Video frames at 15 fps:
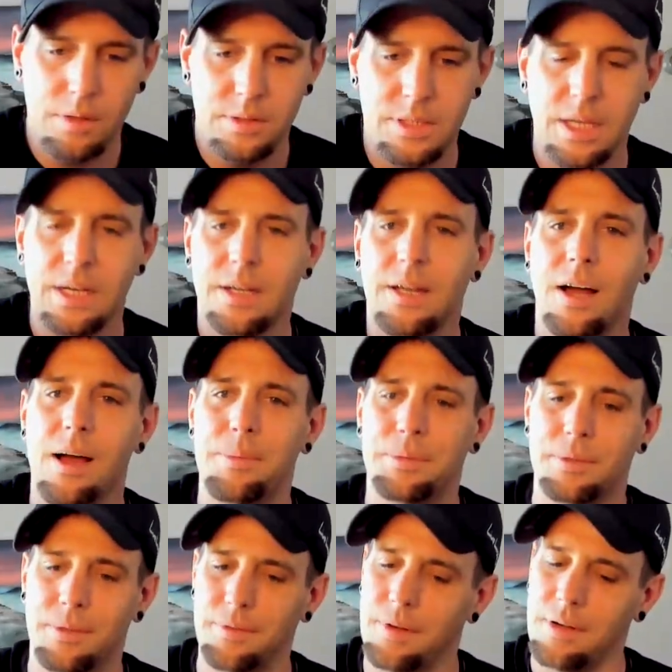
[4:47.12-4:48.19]
Ten of
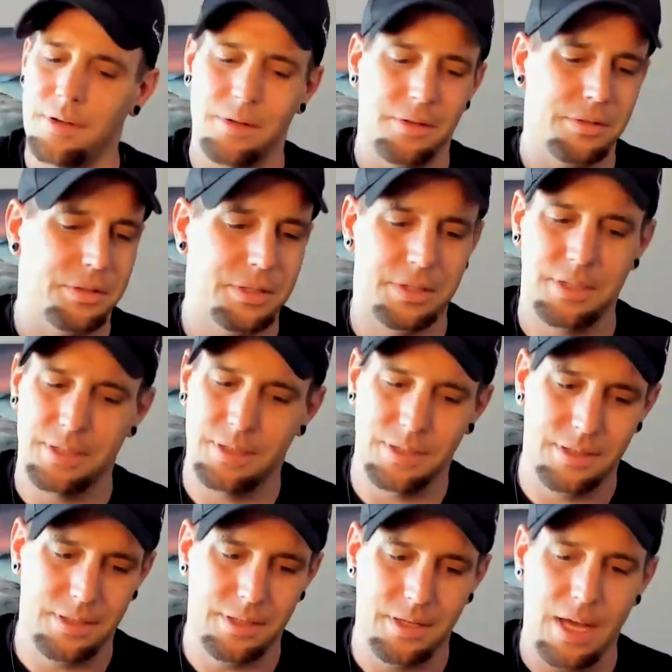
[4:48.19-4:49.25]
Cups reversed.
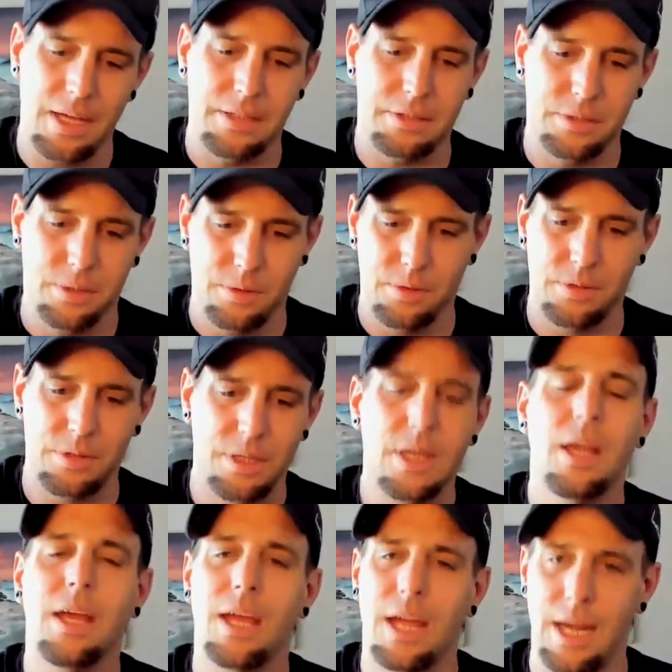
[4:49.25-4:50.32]
Knight of Swords.
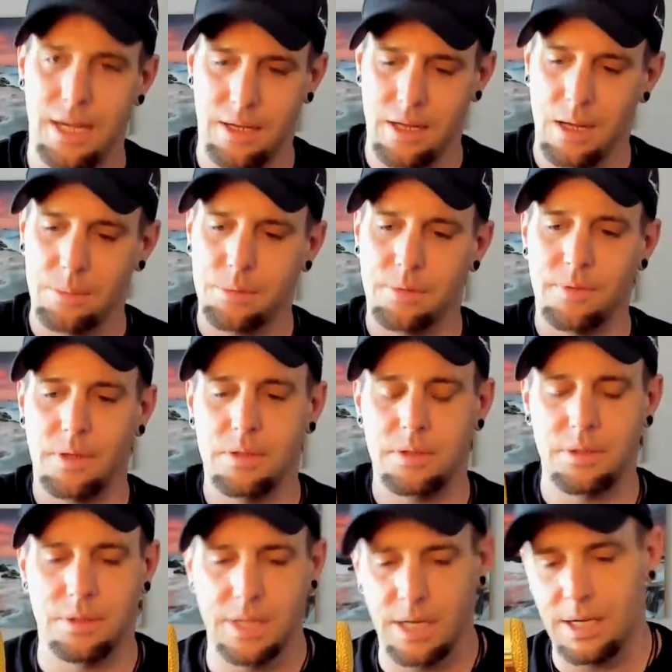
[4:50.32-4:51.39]
Eight of Cups reversed.
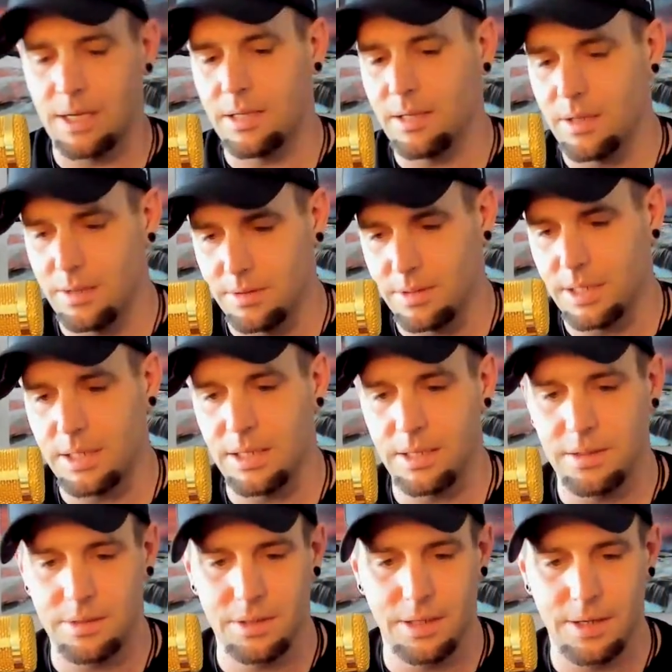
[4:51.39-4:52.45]
Okay, okay,
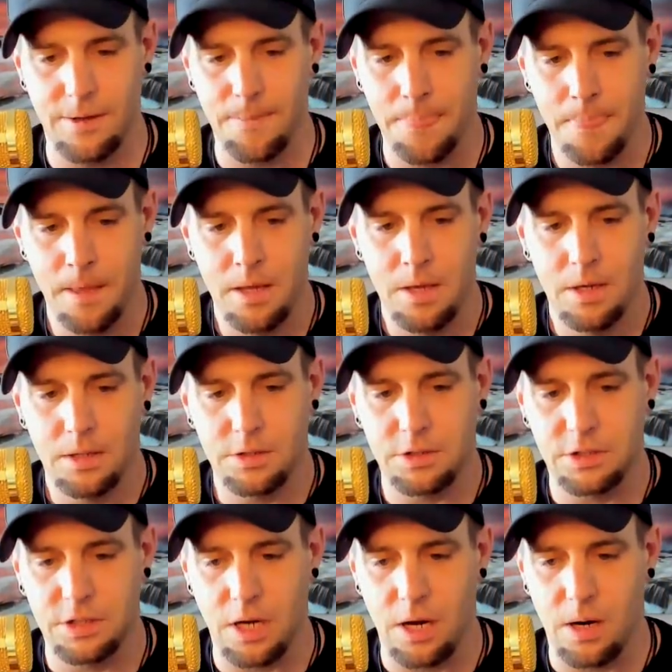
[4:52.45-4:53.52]
okay.
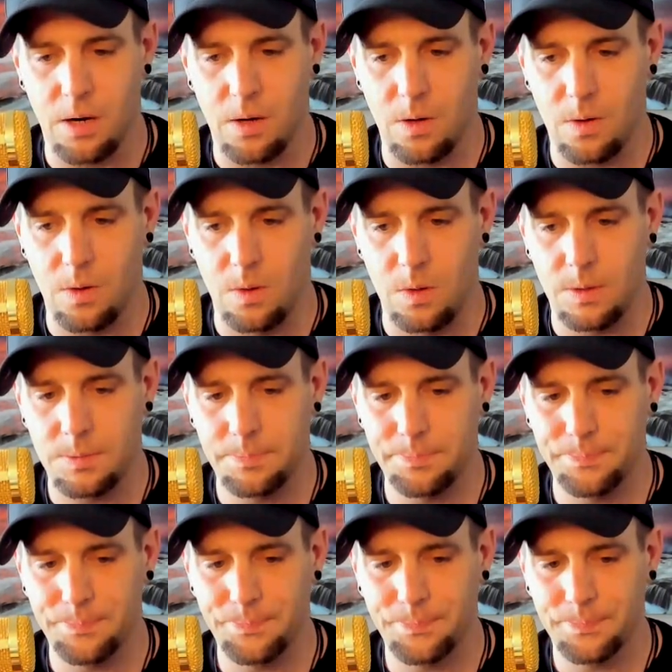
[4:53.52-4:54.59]
So,
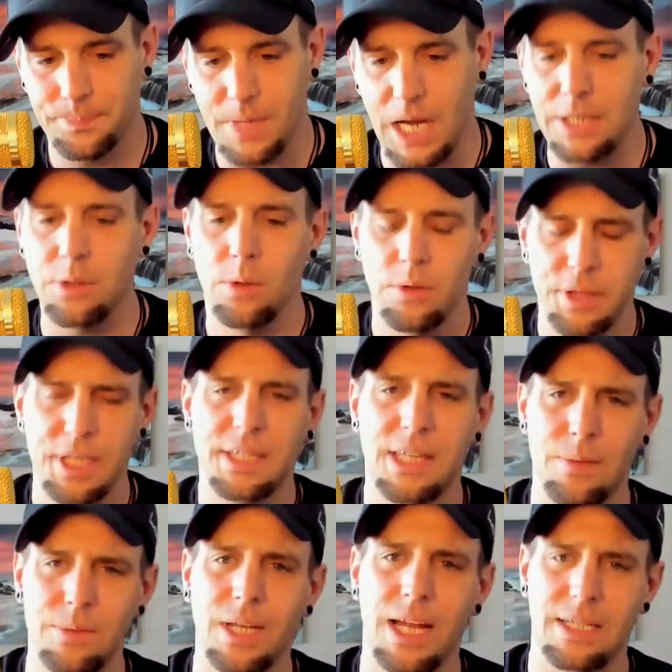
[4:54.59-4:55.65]
I do think they
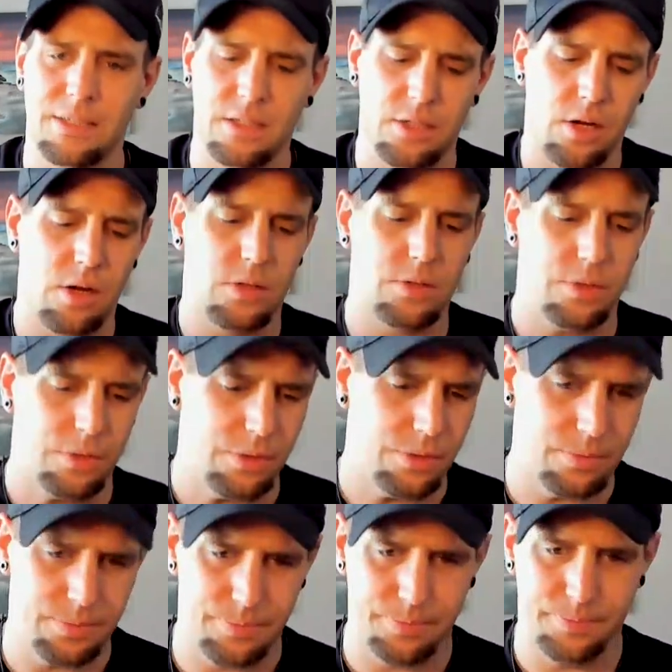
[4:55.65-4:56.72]
would like to talk to
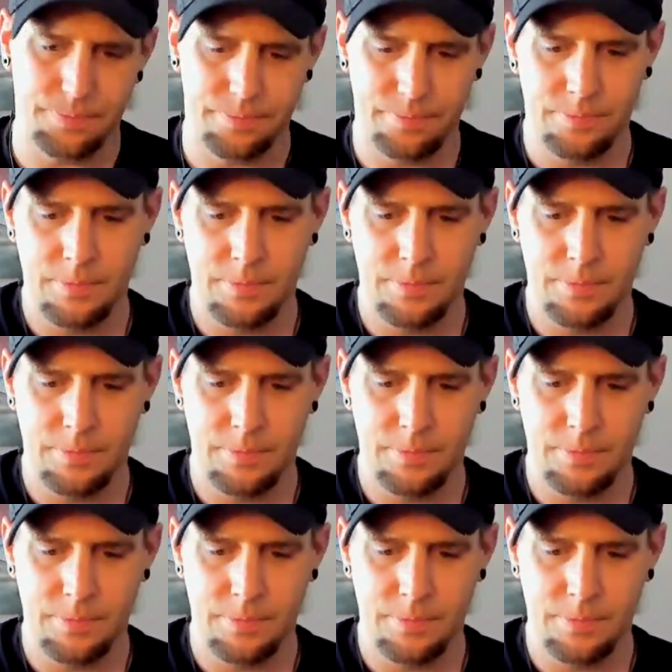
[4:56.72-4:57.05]
you.